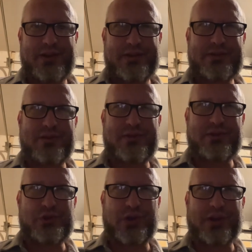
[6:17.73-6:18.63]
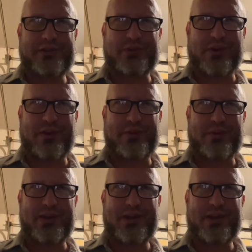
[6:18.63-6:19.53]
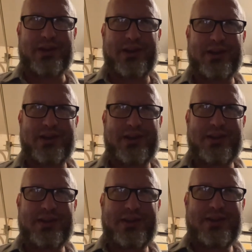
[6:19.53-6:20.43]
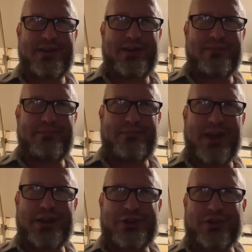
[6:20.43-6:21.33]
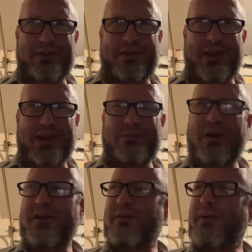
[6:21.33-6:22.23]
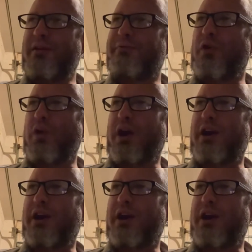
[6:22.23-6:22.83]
So there's really sort of three major things. Well, four.